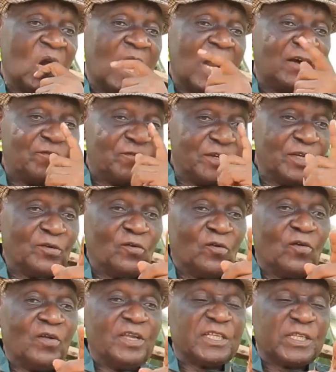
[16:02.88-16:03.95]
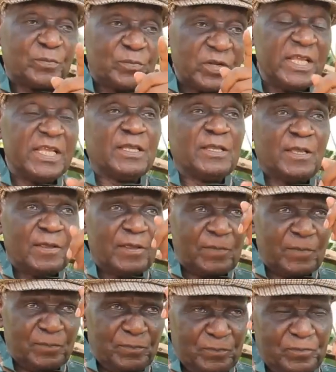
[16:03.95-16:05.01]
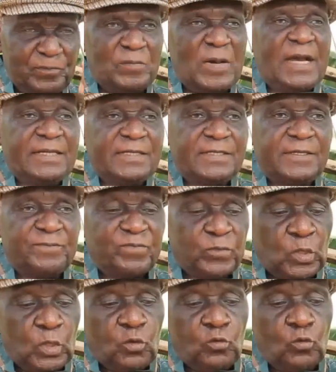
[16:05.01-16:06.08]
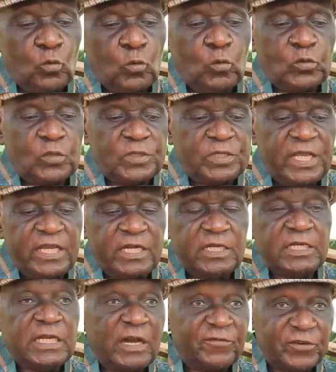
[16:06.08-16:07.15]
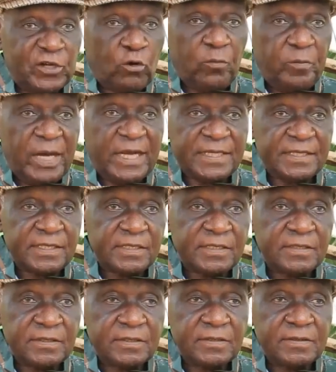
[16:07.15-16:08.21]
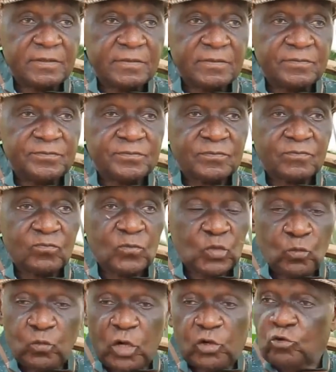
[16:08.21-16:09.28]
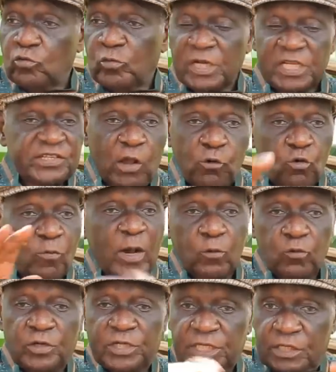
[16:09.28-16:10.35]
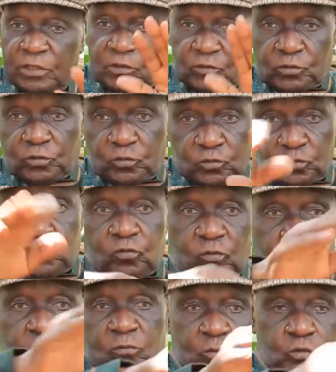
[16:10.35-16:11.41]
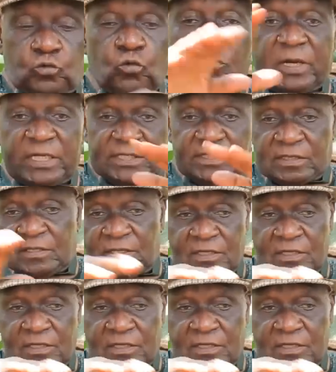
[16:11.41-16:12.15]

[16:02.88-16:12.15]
Afrigo is playing band. You could tell in Afrigo band. Warunumeleza kuba gundi, tumbas.